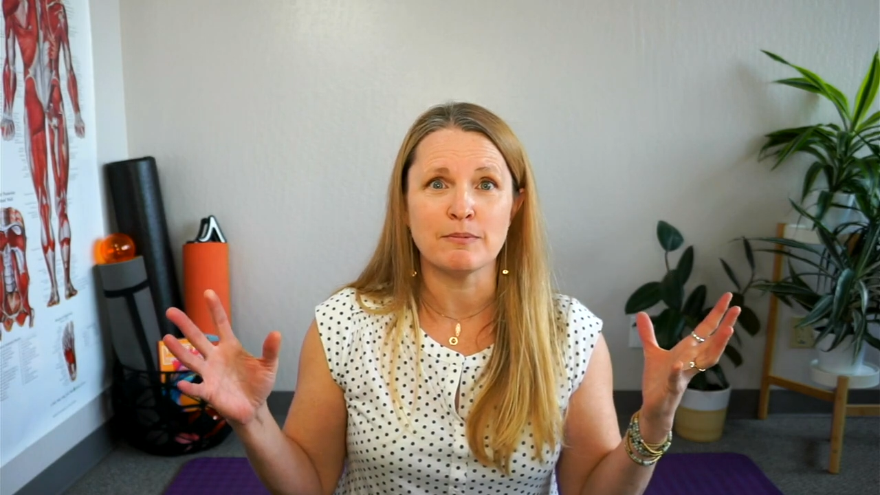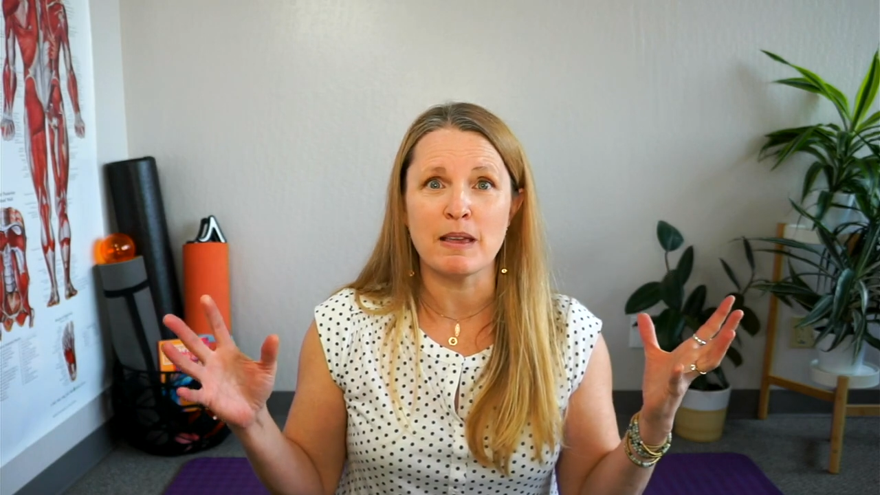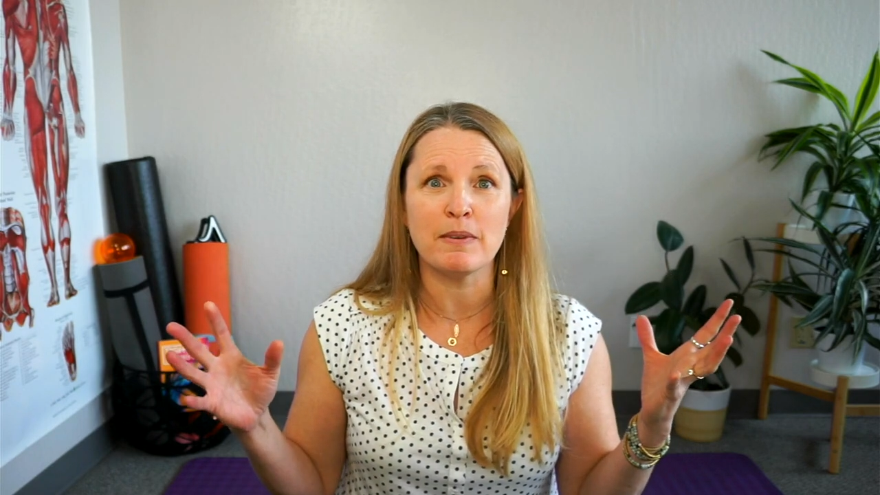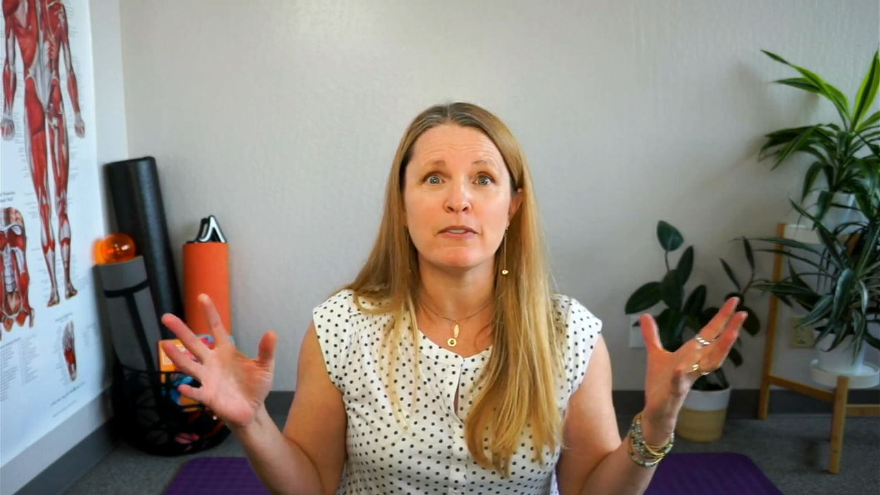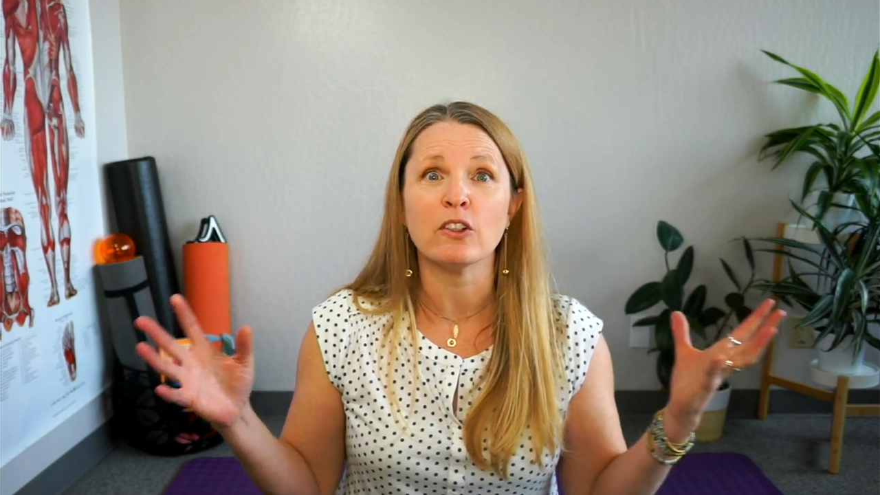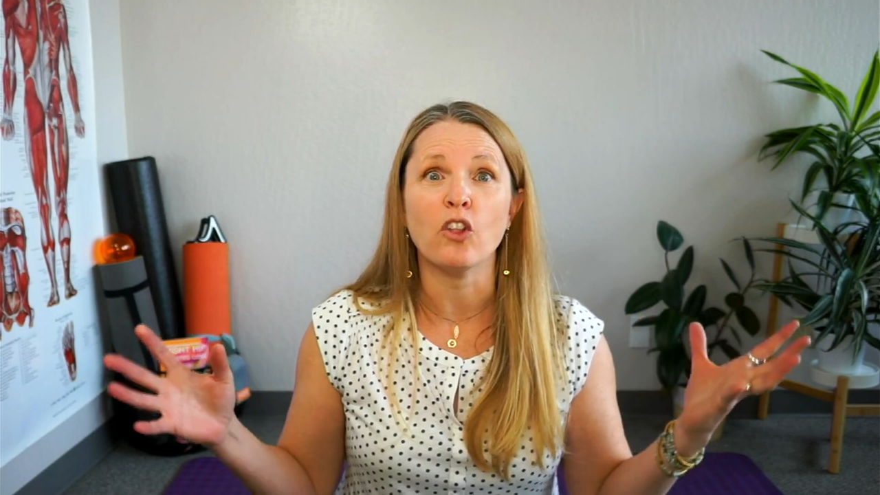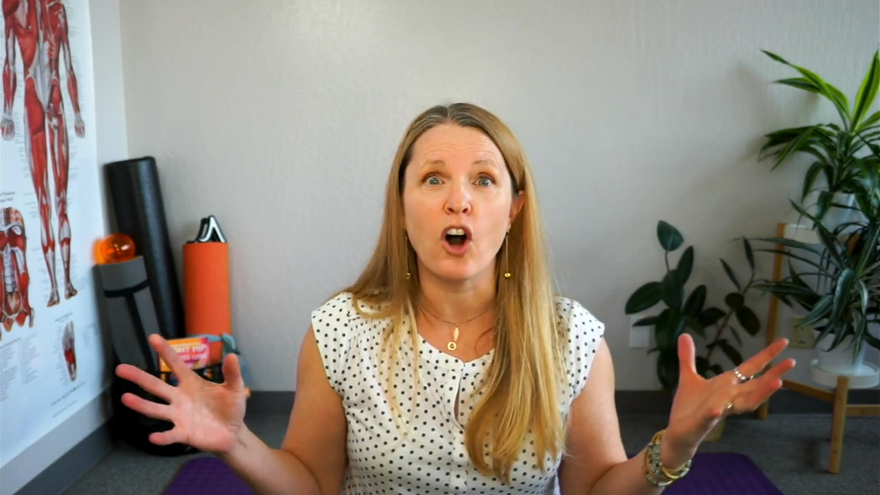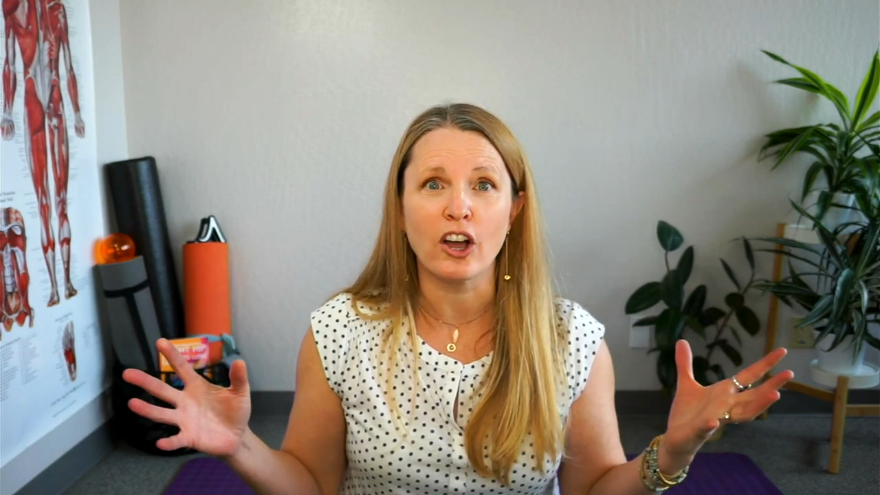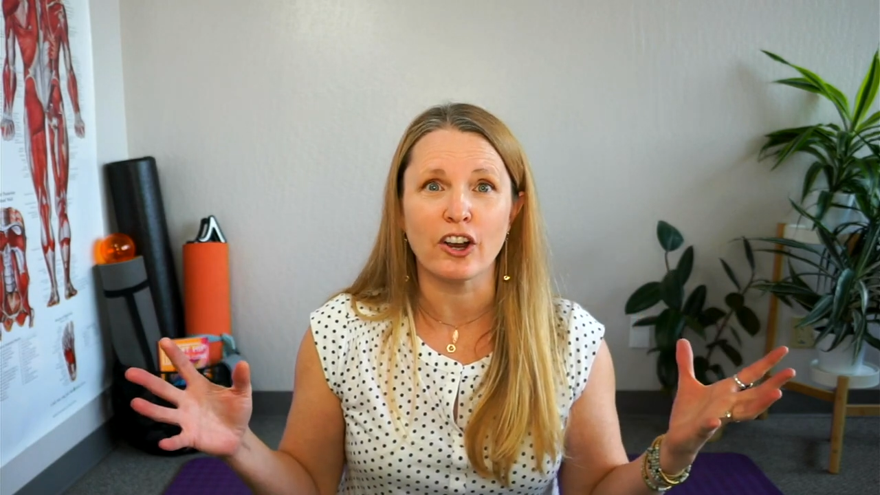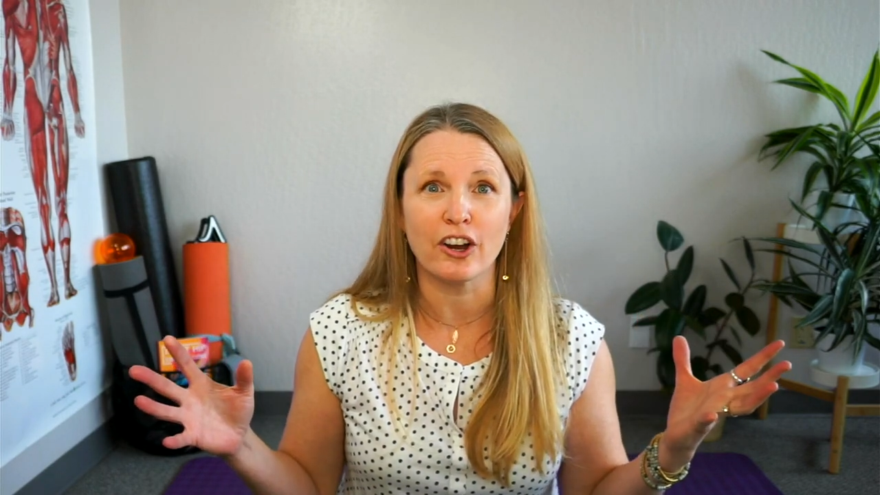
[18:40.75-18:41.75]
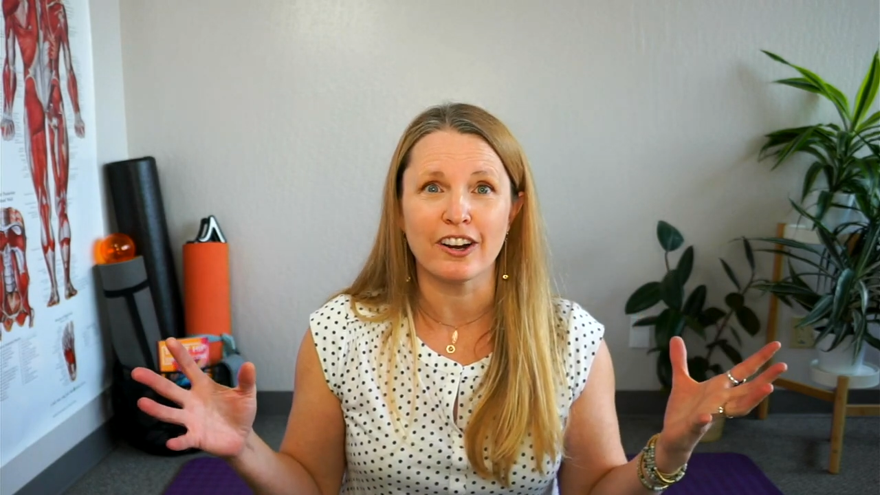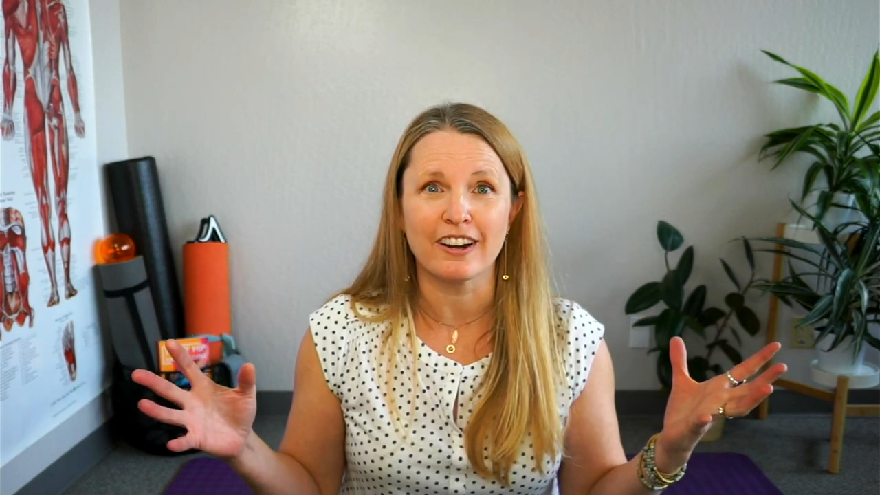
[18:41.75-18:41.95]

maybe even longer,